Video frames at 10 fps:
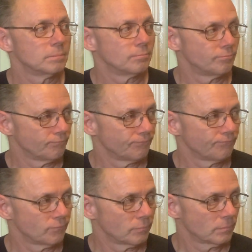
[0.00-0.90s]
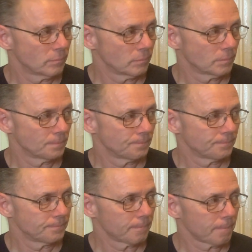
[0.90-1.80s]

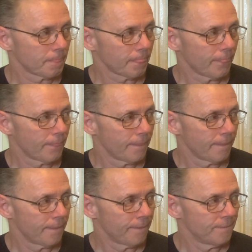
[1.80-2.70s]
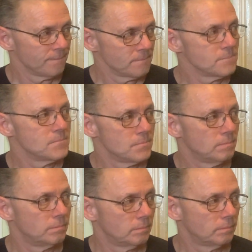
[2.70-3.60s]

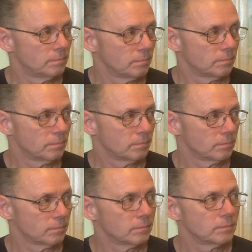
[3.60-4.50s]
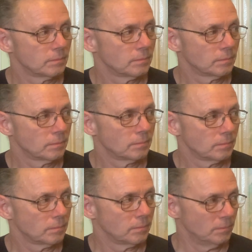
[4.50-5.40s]

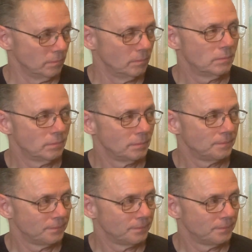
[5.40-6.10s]
This person isn't speaking.